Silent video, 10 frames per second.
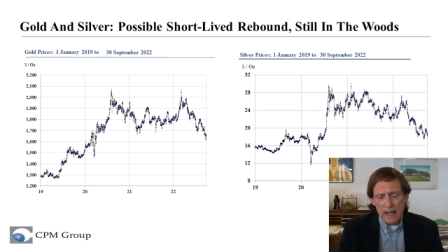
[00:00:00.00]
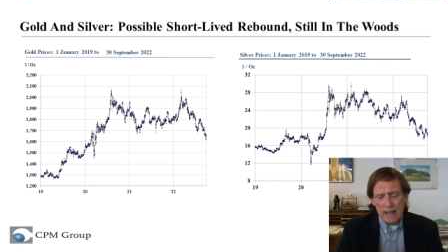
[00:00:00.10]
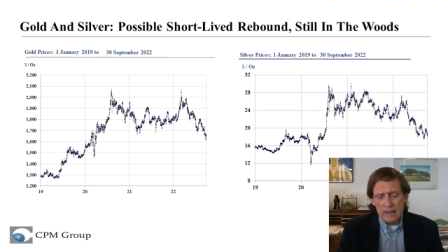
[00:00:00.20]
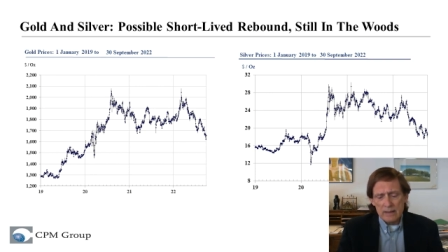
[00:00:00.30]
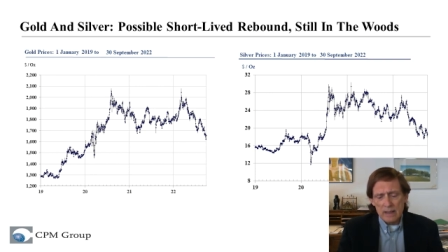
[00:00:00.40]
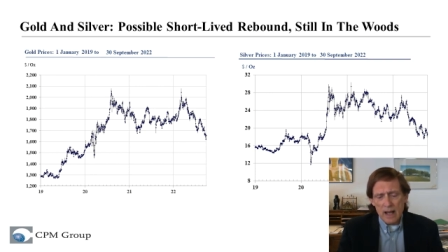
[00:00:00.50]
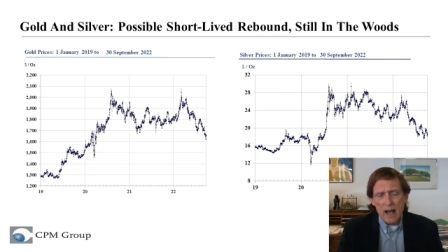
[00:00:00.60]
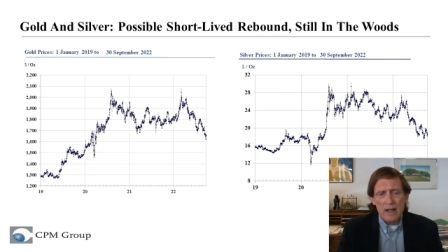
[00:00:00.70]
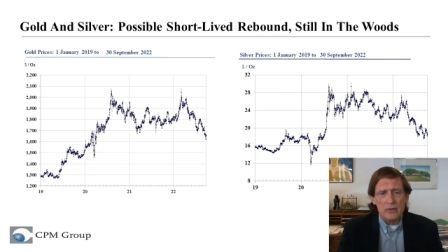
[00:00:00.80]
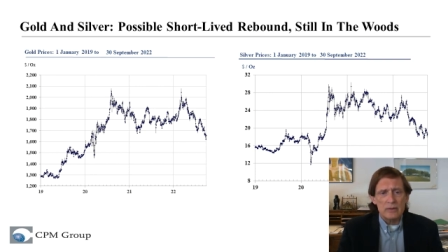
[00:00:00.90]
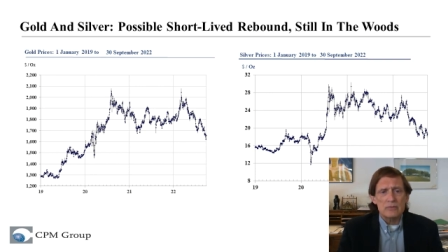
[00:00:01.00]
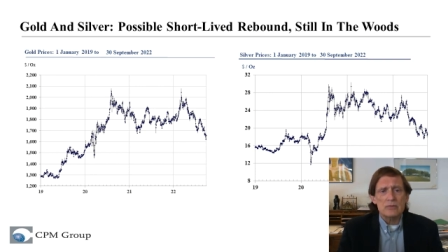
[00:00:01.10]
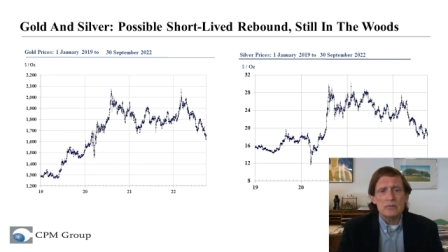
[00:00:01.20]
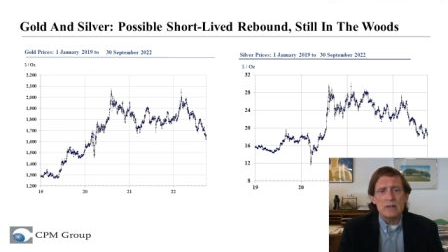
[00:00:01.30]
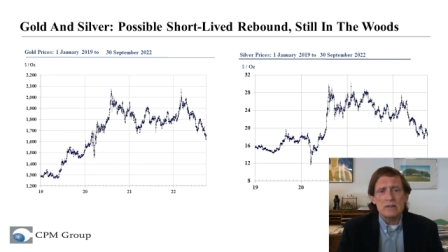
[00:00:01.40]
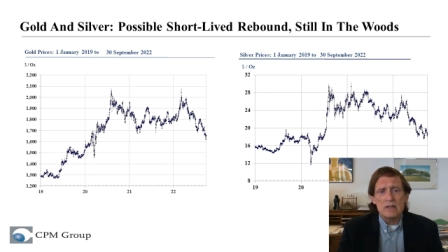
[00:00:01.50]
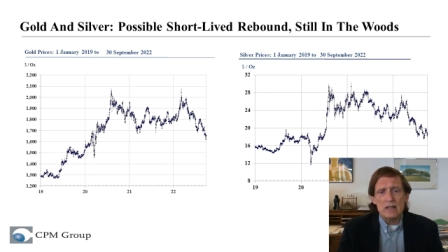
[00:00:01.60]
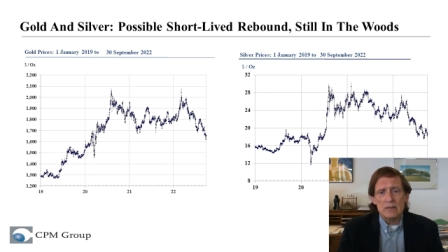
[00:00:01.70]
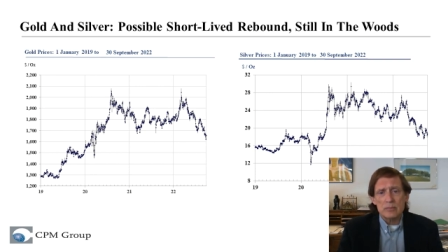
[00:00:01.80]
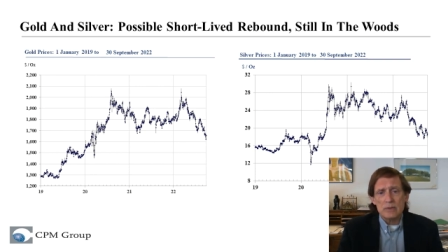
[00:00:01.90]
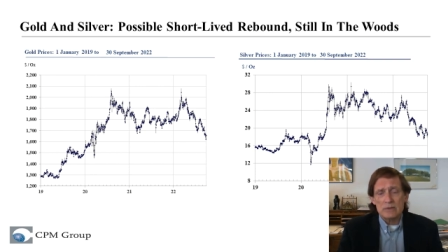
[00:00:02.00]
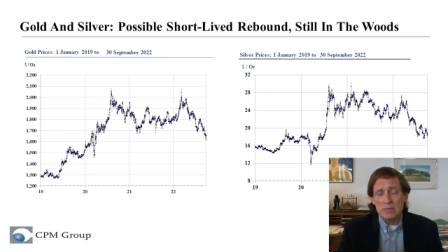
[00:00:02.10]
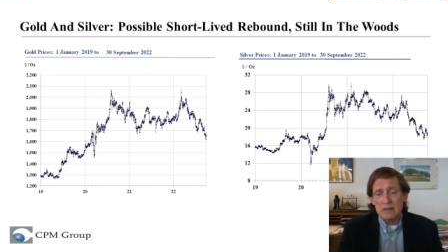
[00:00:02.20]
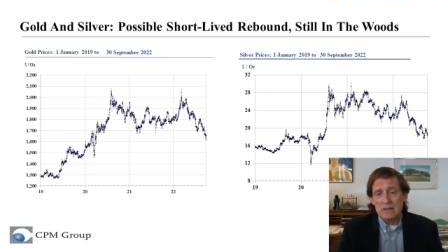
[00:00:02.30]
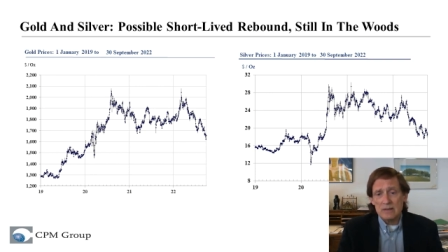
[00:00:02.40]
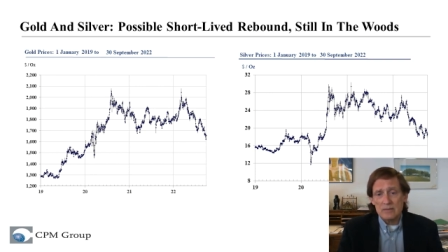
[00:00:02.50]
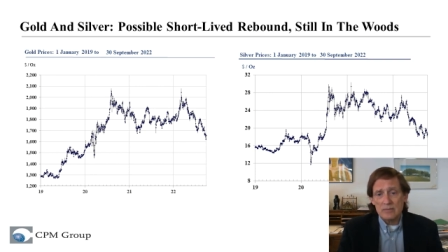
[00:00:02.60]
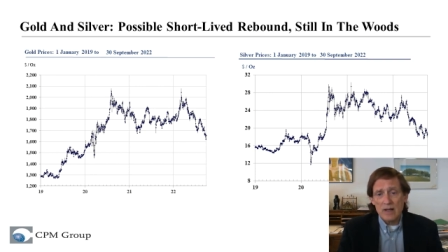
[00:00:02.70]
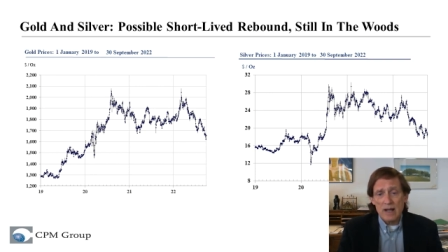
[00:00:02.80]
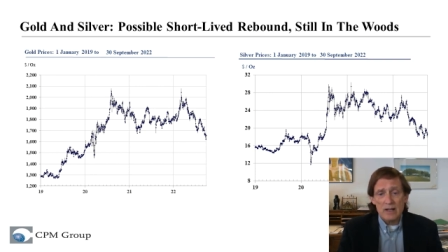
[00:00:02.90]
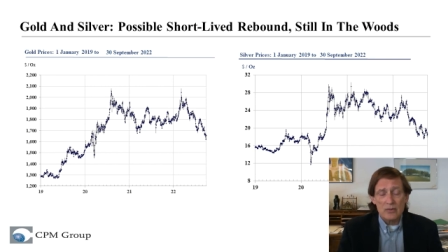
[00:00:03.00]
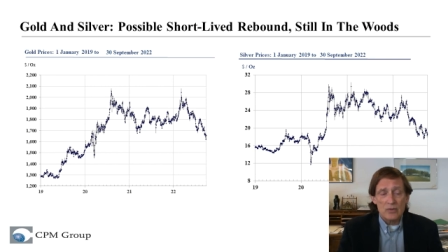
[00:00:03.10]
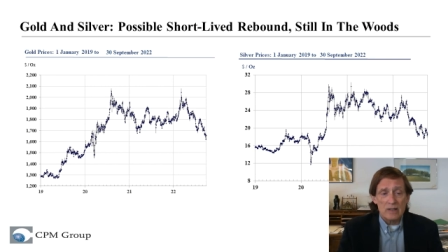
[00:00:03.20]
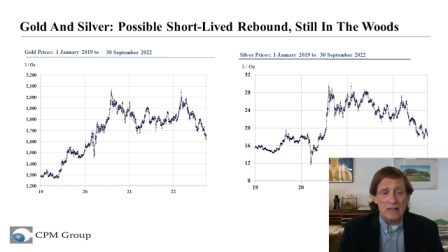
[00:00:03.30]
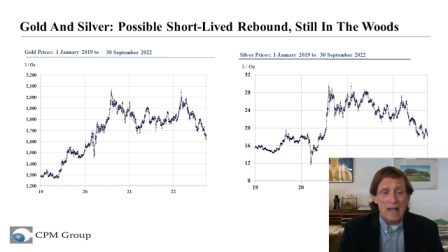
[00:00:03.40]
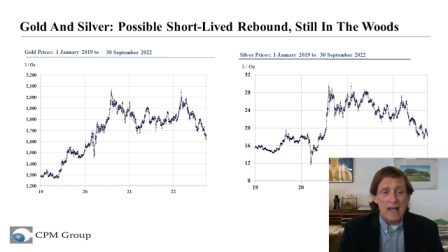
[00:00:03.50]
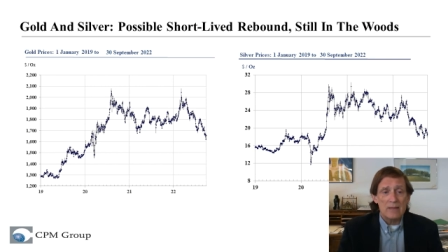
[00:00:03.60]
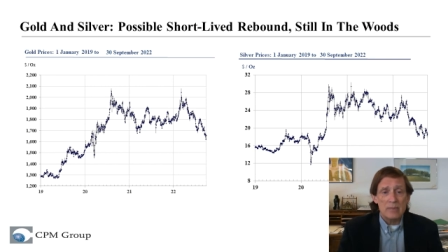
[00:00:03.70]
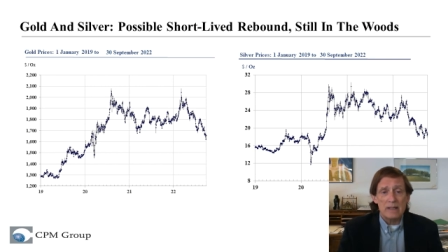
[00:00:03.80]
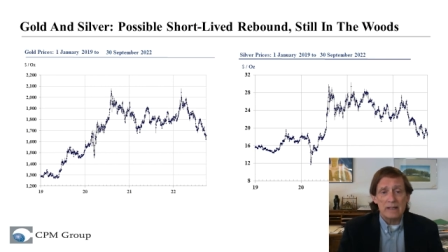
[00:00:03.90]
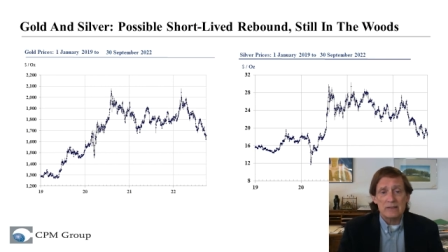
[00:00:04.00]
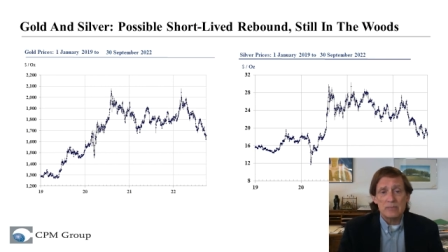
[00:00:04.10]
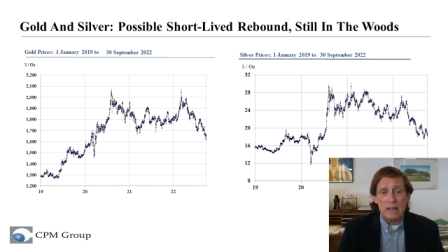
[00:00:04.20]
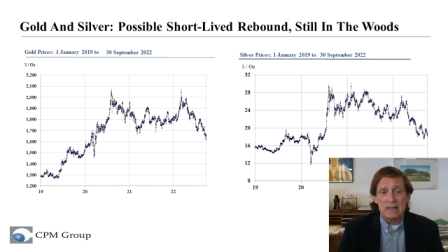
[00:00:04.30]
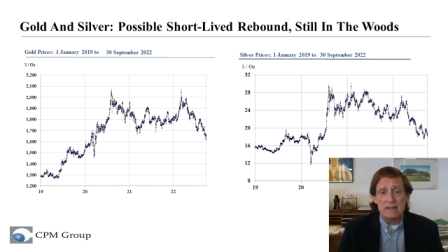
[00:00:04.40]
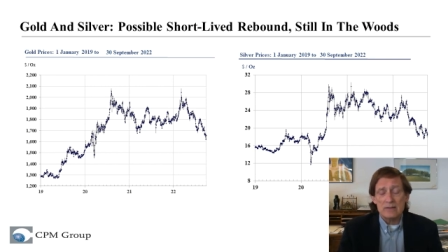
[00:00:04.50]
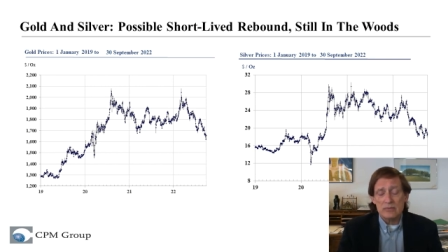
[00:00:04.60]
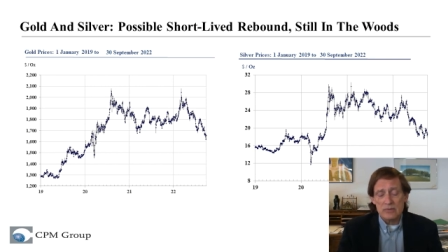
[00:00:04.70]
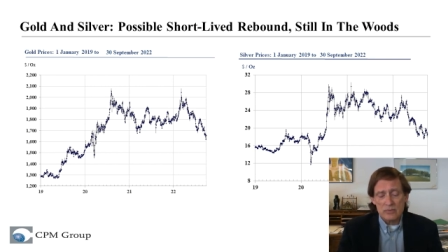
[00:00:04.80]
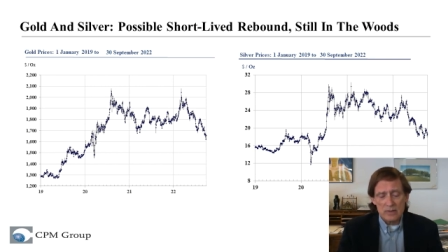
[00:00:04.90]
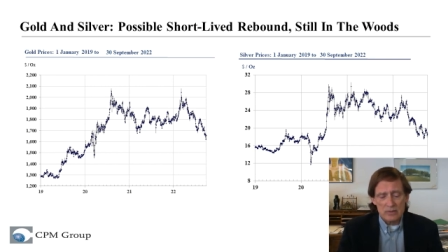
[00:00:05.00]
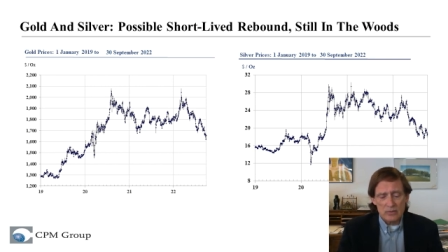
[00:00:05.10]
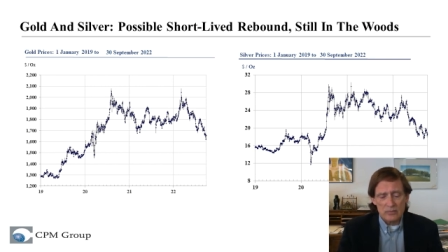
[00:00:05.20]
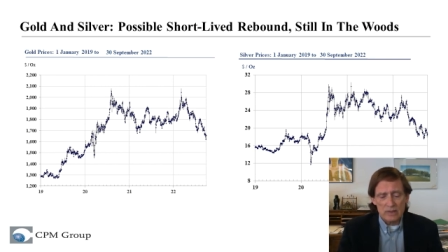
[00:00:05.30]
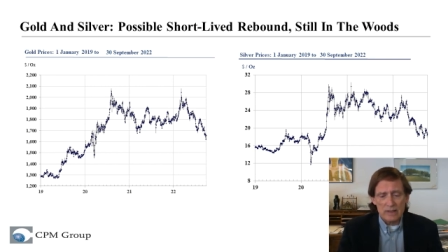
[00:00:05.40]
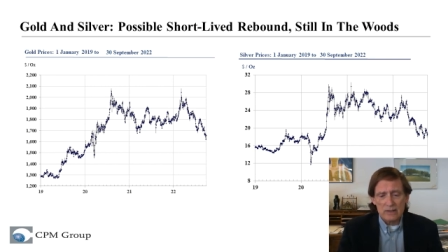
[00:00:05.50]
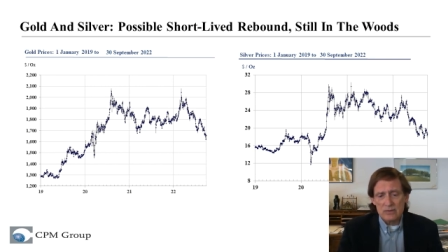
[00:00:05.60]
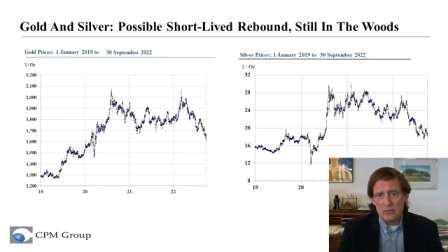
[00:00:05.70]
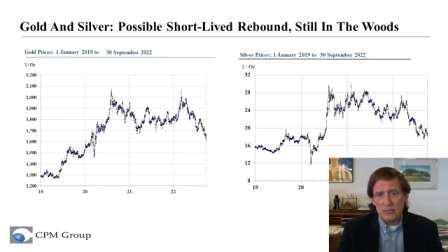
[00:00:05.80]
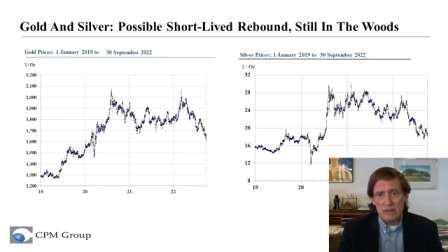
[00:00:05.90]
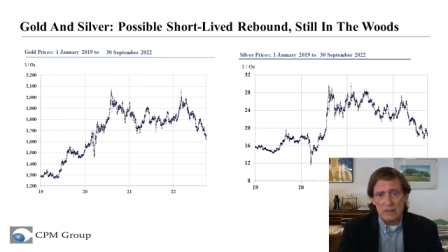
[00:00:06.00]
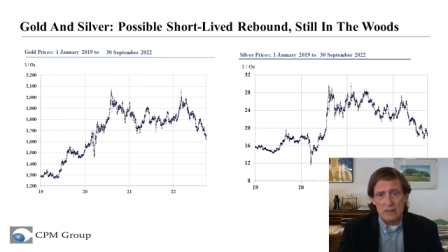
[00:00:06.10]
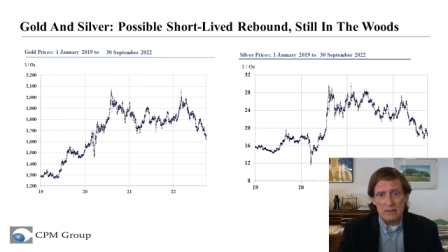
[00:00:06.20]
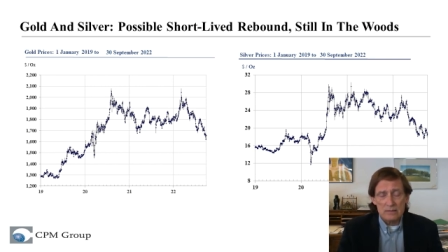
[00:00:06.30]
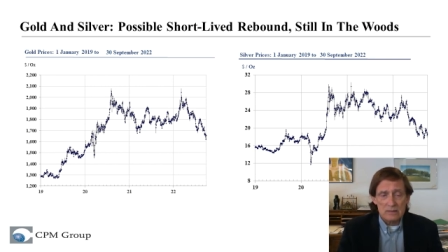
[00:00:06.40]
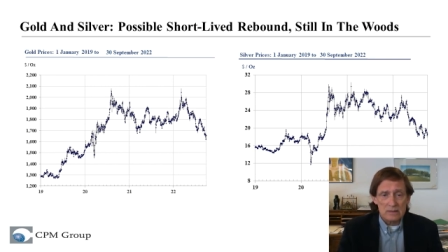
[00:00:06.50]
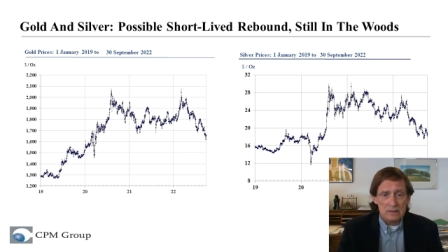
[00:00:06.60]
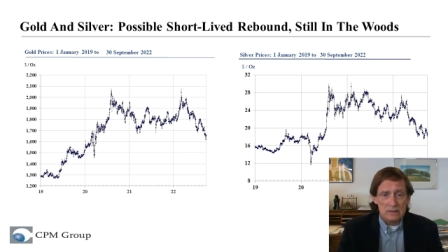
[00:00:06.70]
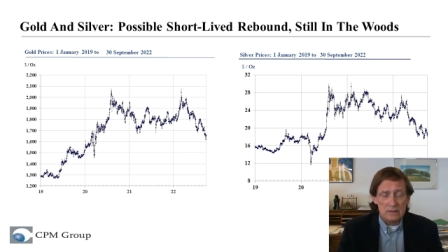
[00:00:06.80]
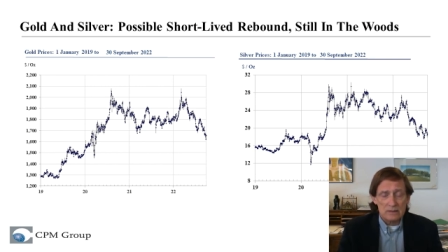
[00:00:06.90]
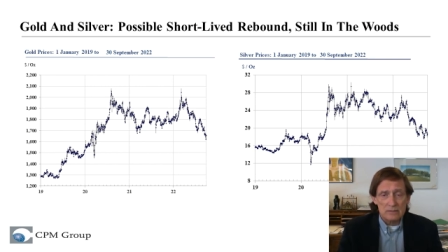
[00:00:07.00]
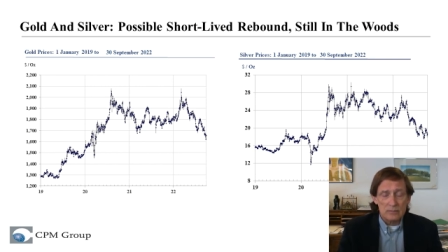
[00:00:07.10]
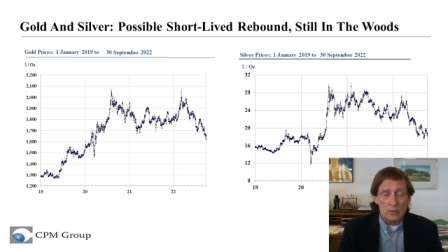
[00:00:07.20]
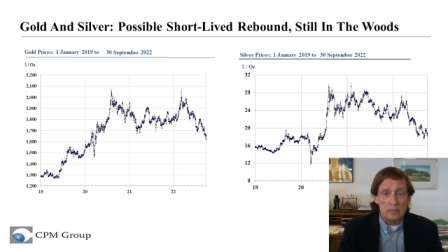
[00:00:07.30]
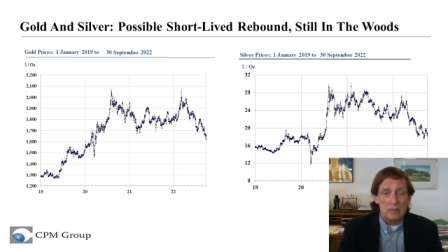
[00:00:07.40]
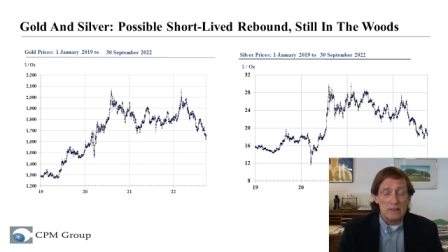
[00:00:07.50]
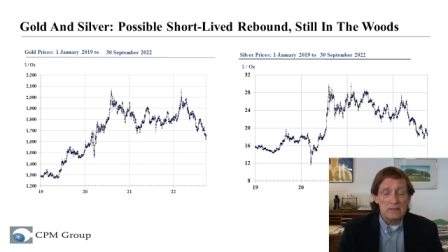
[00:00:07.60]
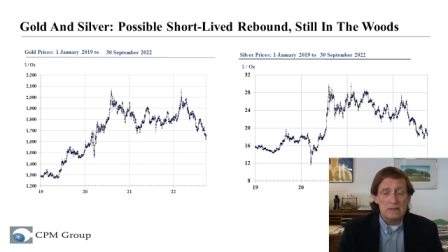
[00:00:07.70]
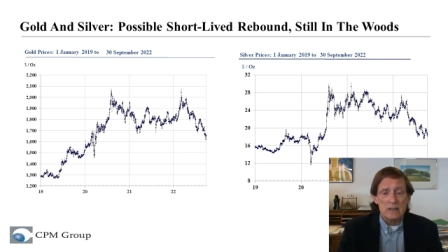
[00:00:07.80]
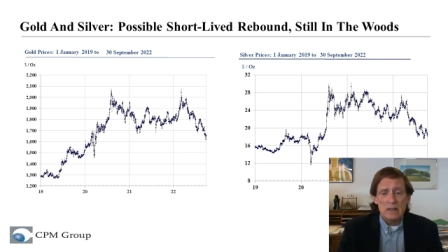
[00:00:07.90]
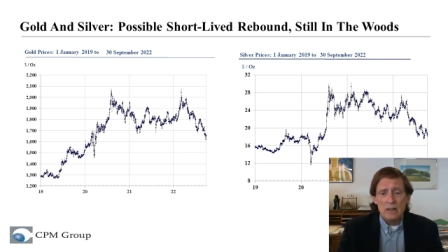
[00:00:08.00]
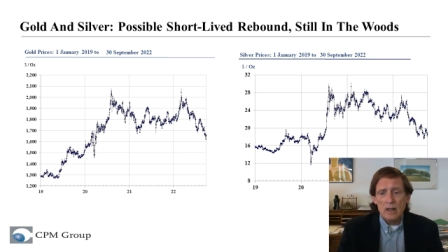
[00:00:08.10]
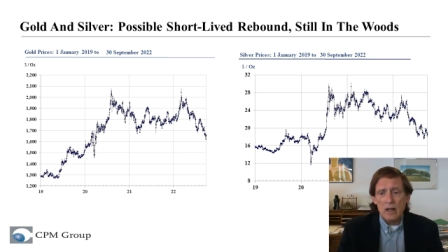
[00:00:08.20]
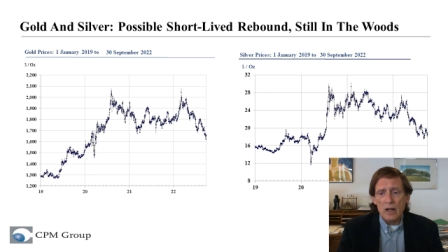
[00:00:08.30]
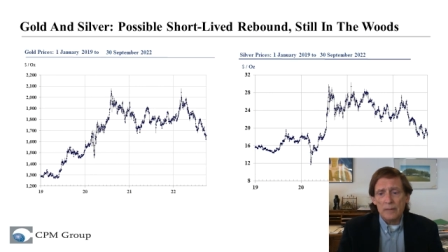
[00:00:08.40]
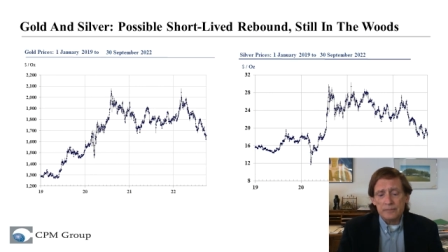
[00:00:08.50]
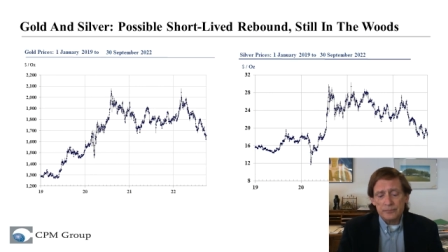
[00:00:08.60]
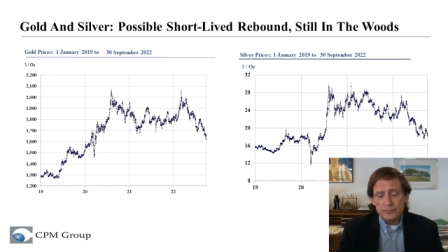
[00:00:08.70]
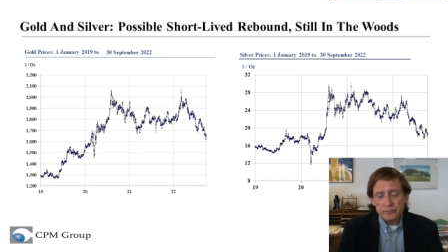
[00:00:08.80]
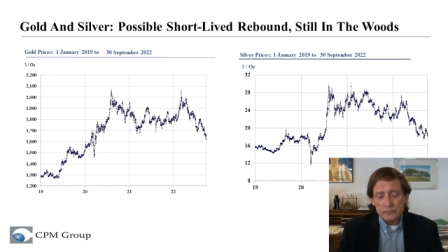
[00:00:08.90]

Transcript: and higher interest rates and the prospect of higher than had been expected interest rates over the next three to four months. Um,